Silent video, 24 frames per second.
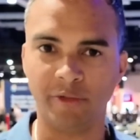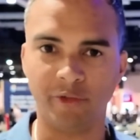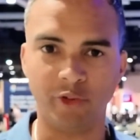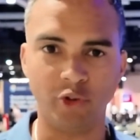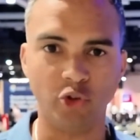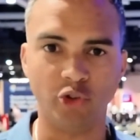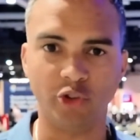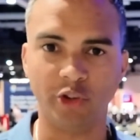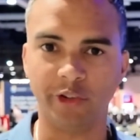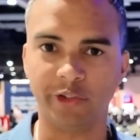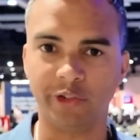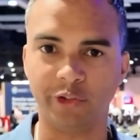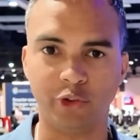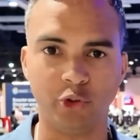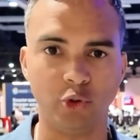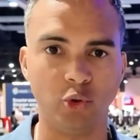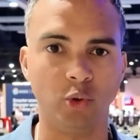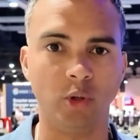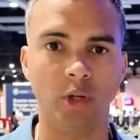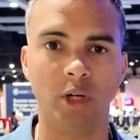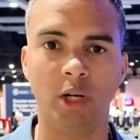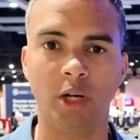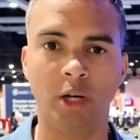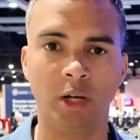If you just
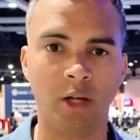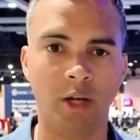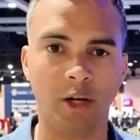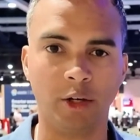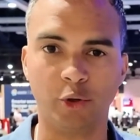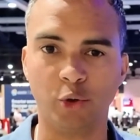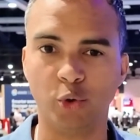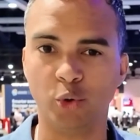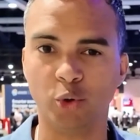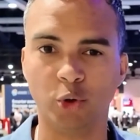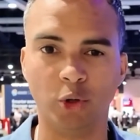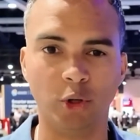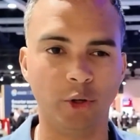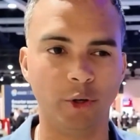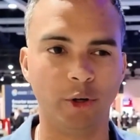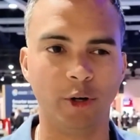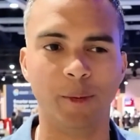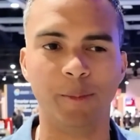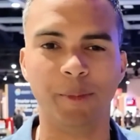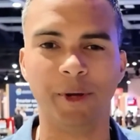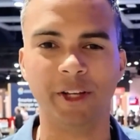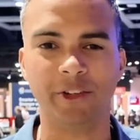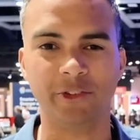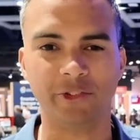do a Google or
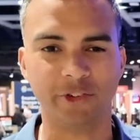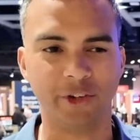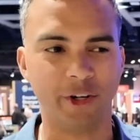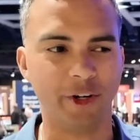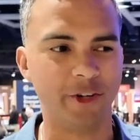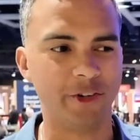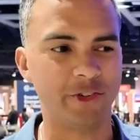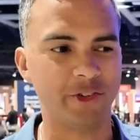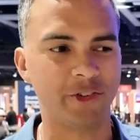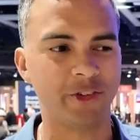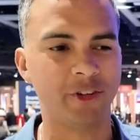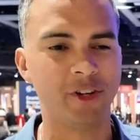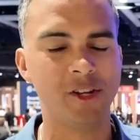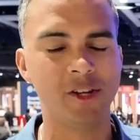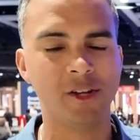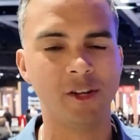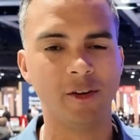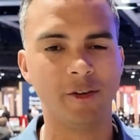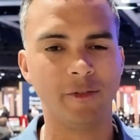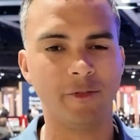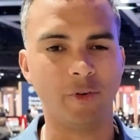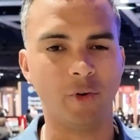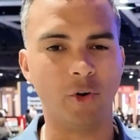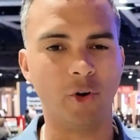a Bing search
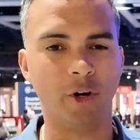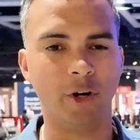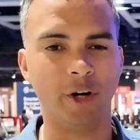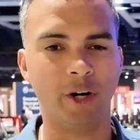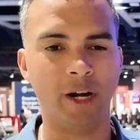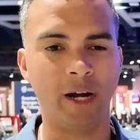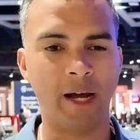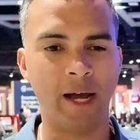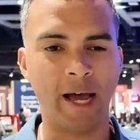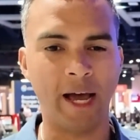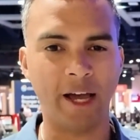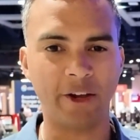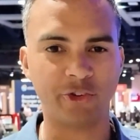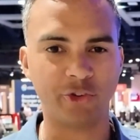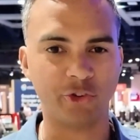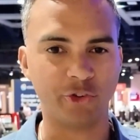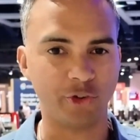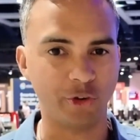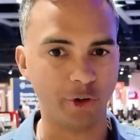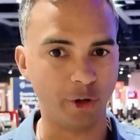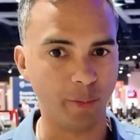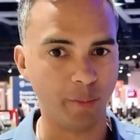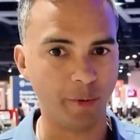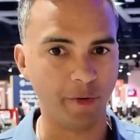for Azure
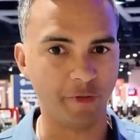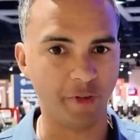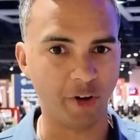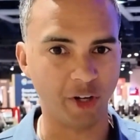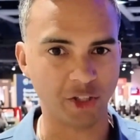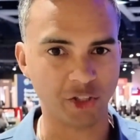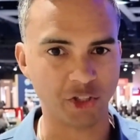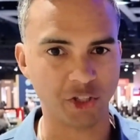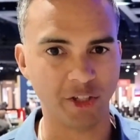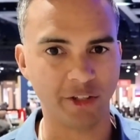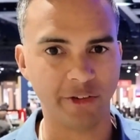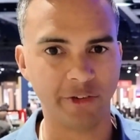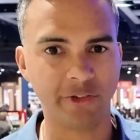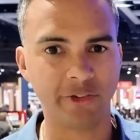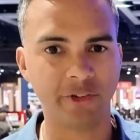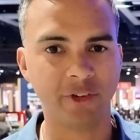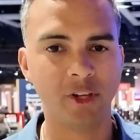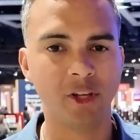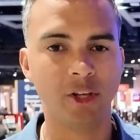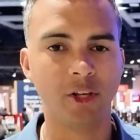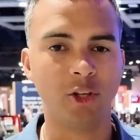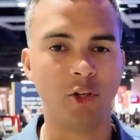Durable Functions,